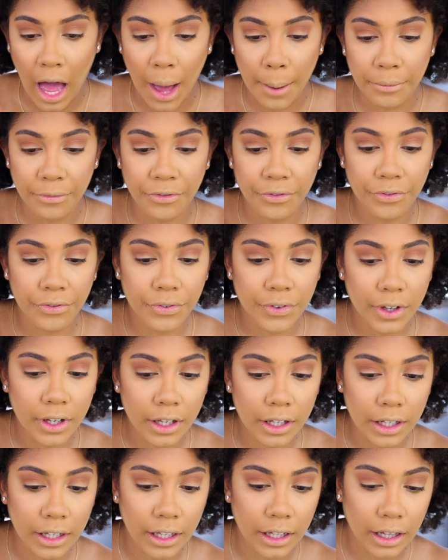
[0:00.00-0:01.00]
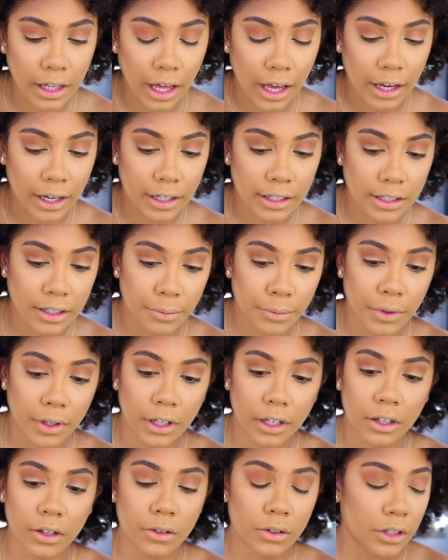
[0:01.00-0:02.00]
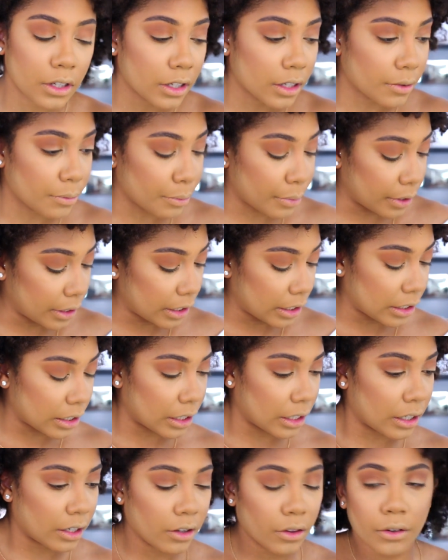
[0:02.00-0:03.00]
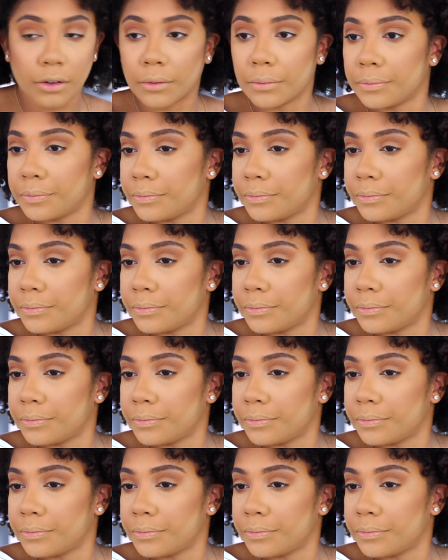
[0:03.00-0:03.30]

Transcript: I'm feeling like something else isn't blending either.